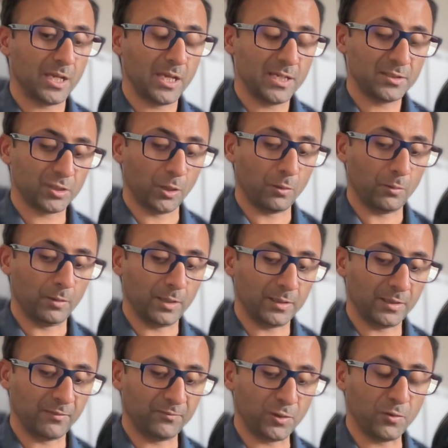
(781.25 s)
So
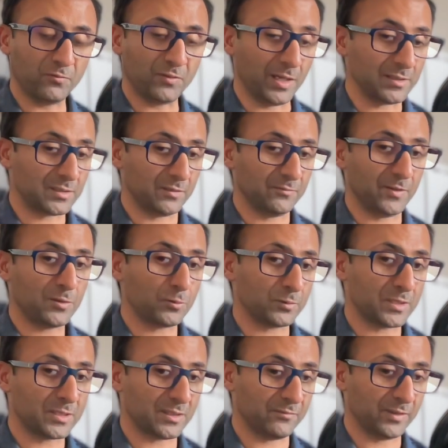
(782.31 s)
if you've done something,
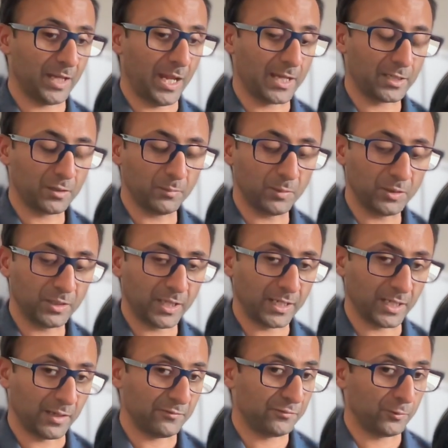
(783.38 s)
sorted something out, communicate
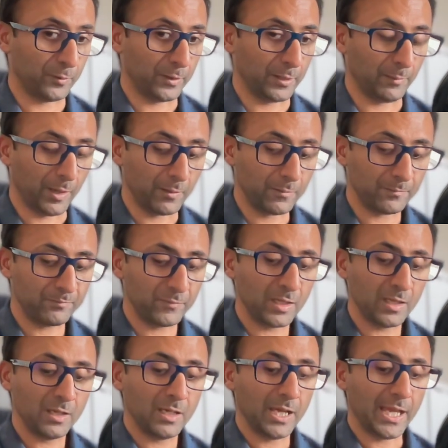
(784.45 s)
that through email.
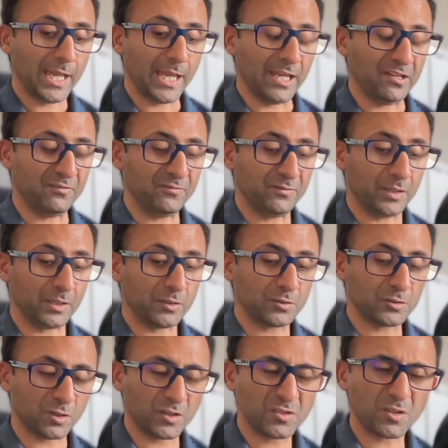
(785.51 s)
Because your
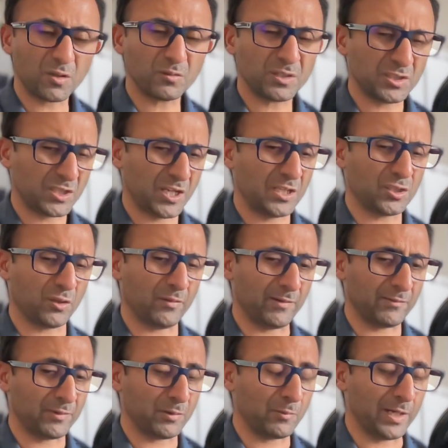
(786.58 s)
consultants change over
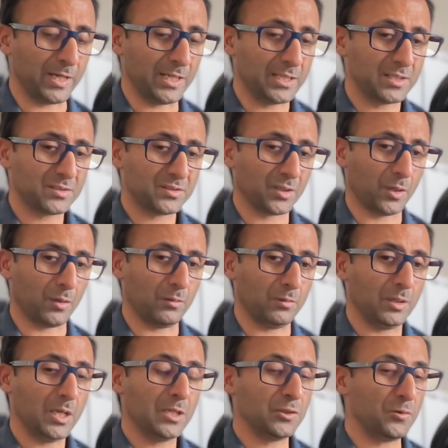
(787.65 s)
every week, so
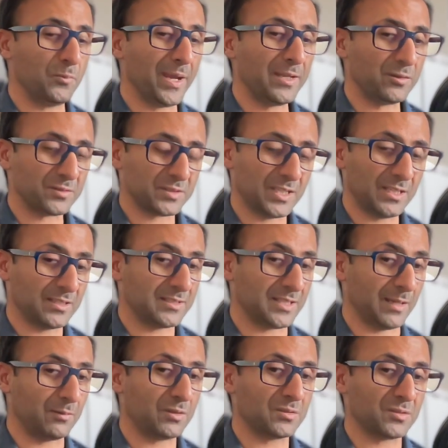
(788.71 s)
you may not see the
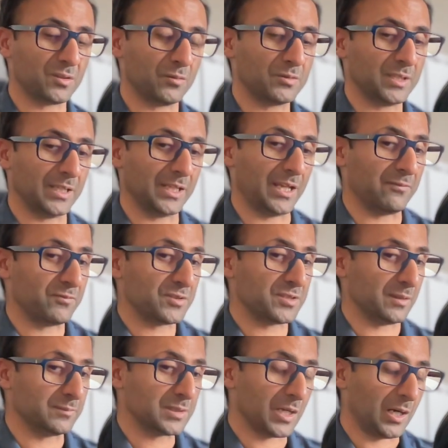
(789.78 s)
same consultant again for
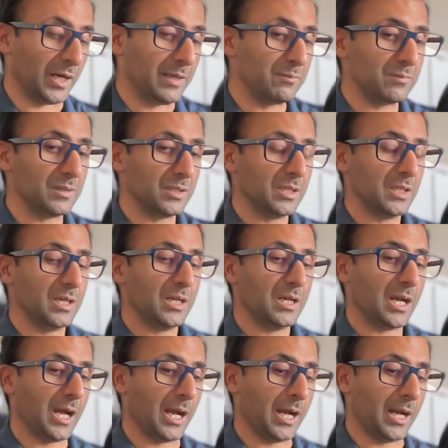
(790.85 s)
some time.
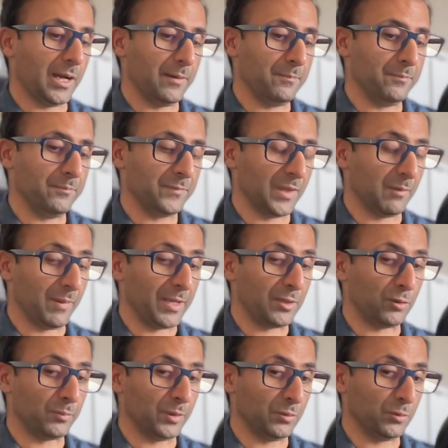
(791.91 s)
They may
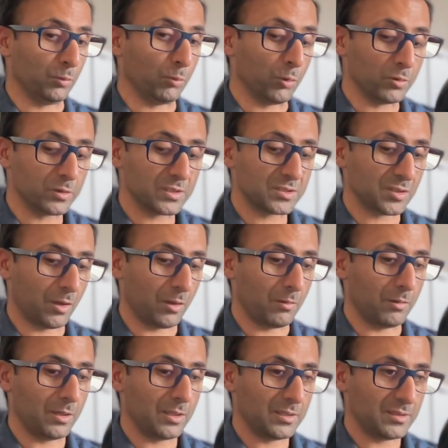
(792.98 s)
not be on the ward, so
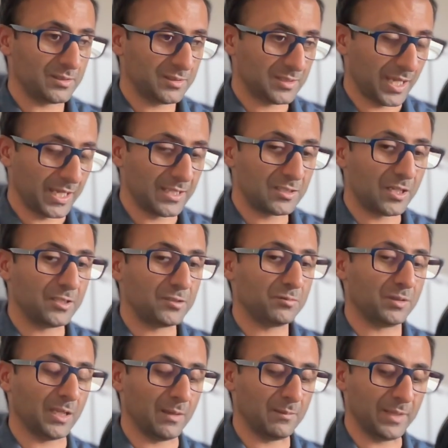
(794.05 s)
stay in touch with them.